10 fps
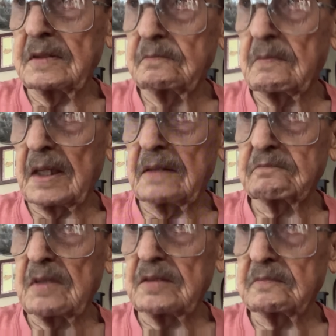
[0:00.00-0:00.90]
a
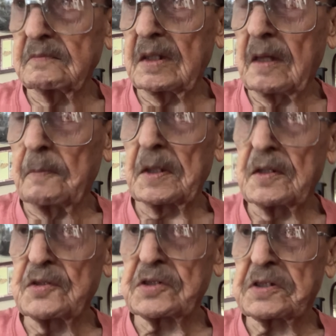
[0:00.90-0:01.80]
couple of
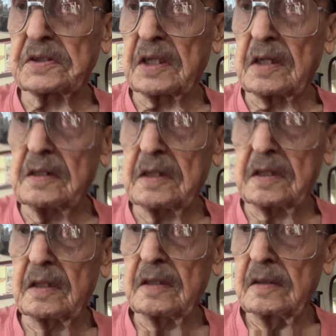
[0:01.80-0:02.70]
inches
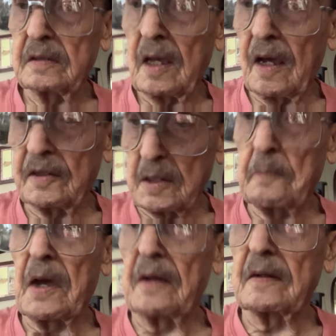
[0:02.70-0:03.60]
thick on the
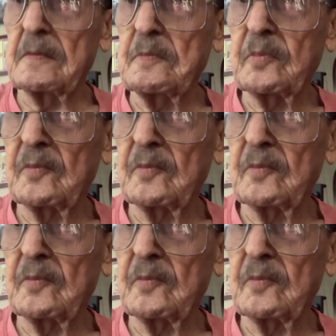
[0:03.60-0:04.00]
bottom.